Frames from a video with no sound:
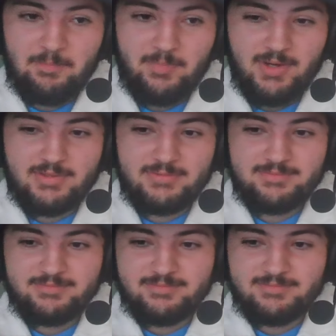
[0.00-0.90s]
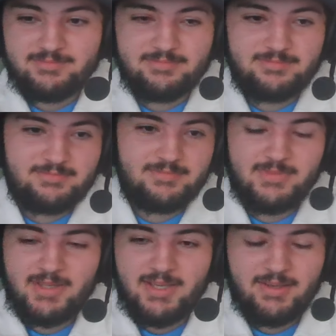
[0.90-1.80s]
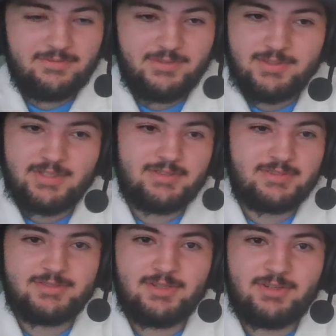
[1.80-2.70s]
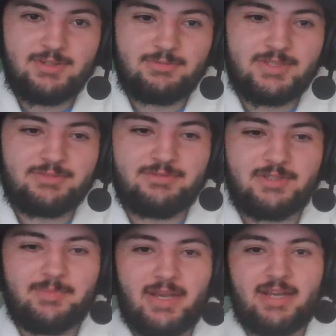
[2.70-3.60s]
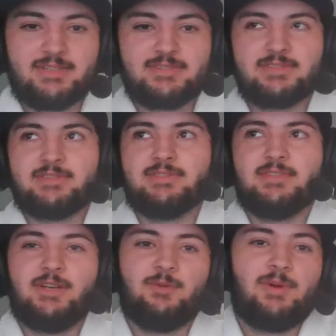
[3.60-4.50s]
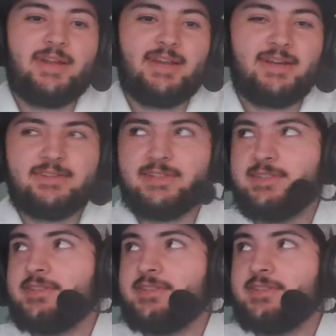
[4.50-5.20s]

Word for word: but if you can solo with the free pass, why not?